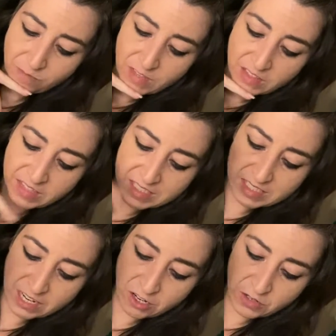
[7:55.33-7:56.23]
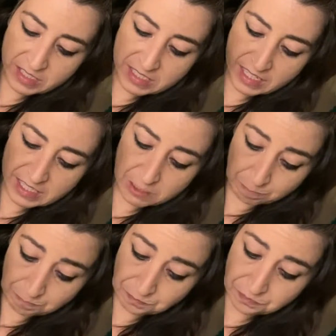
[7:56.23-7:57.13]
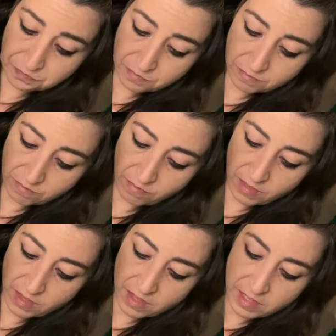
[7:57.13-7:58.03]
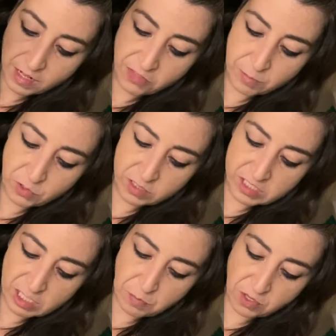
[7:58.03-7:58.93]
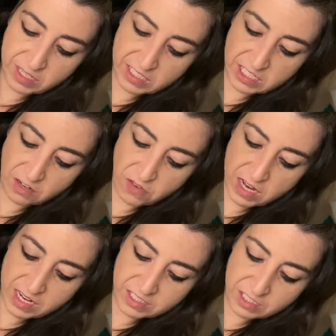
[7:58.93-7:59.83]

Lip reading: This tarot, it says, the moon is typically identified as an